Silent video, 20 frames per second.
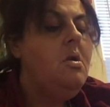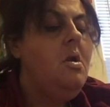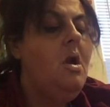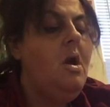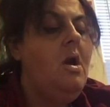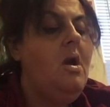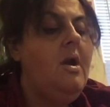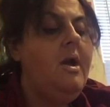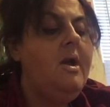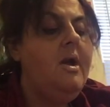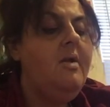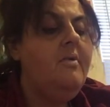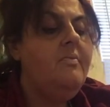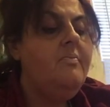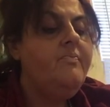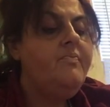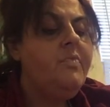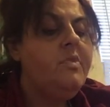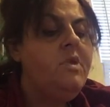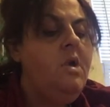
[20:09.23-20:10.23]
All right.
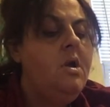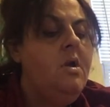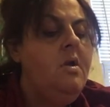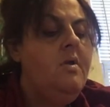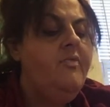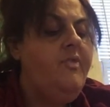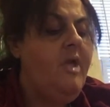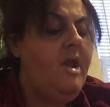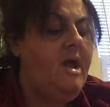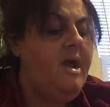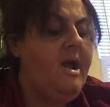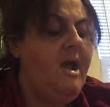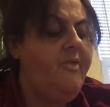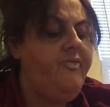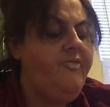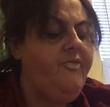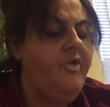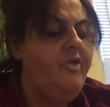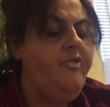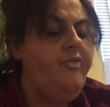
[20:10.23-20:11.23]
Then I
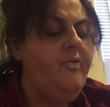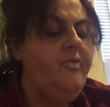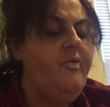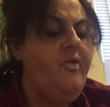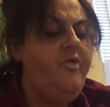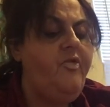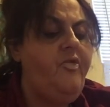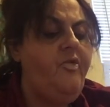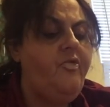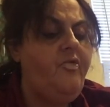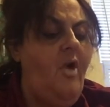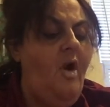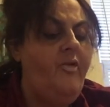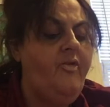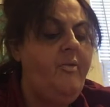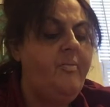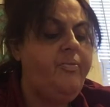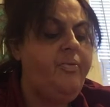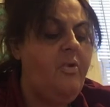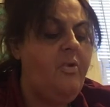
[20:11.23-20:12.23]
got this one. This is called
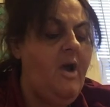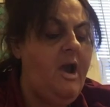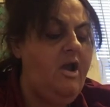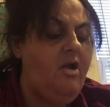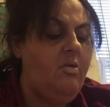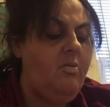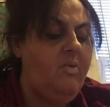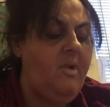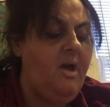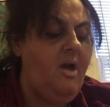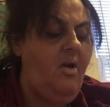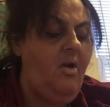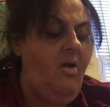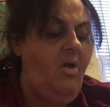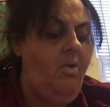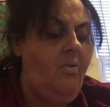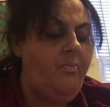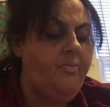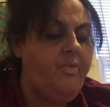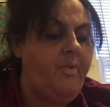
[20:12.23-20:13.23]
the prayer
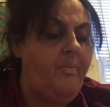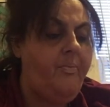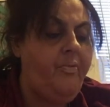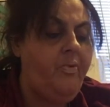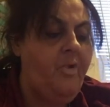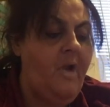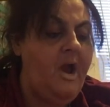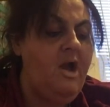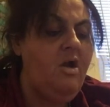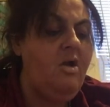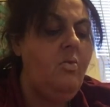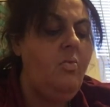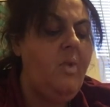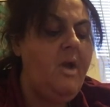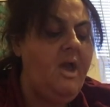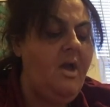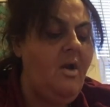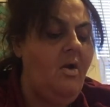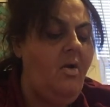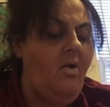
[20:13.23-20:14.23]
wheel. The prayer
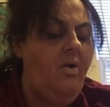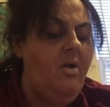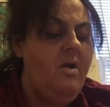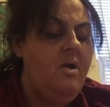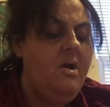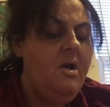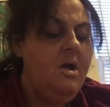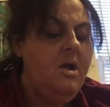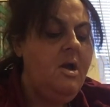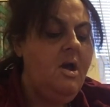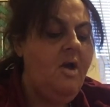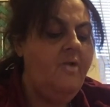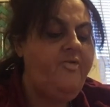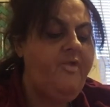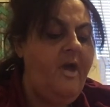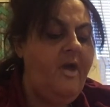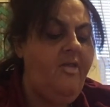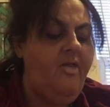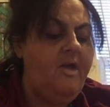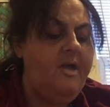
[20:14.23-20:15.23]
wheel, a
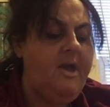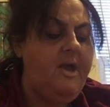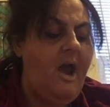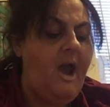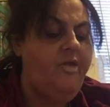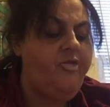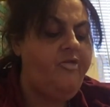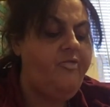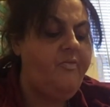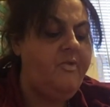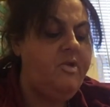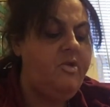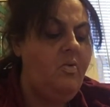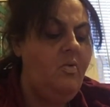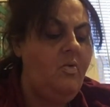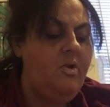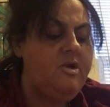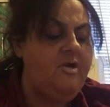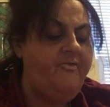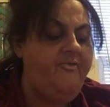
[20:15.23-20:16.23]
daily guide to
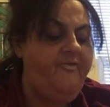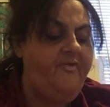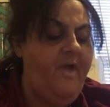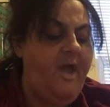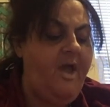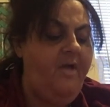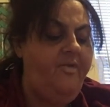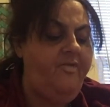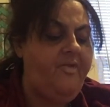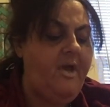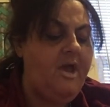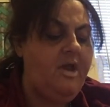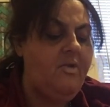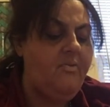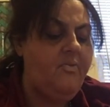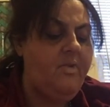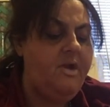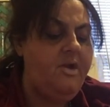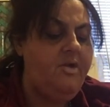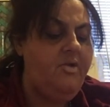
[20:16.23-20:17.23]
renewing your faith and a
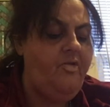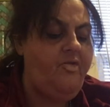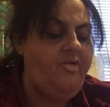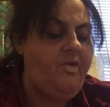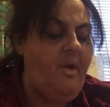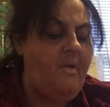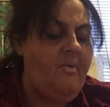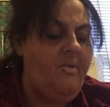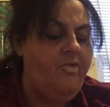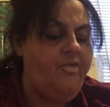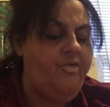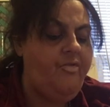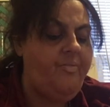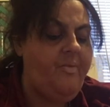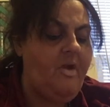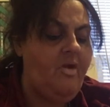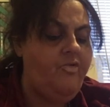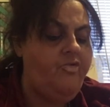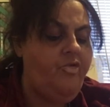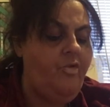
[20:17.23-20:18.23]
rediscovered
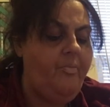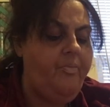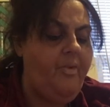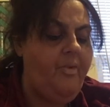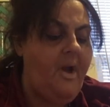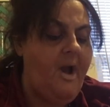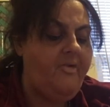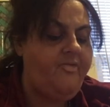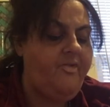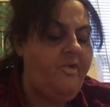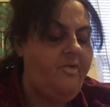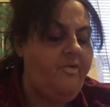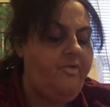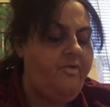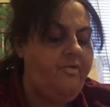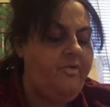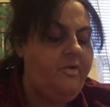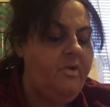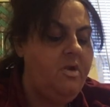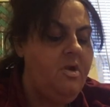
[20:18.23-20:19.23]
spiritual
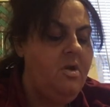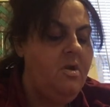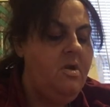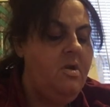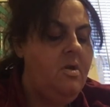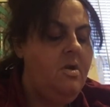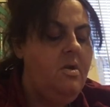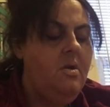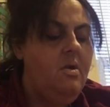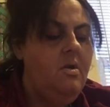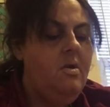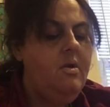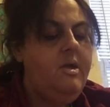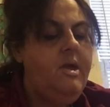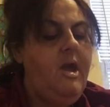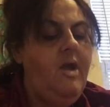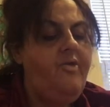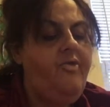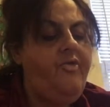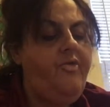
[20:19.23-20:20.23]
practice.
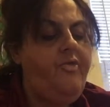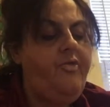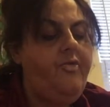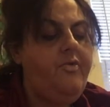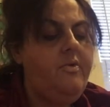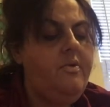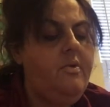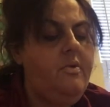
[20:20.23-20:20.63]
Yes.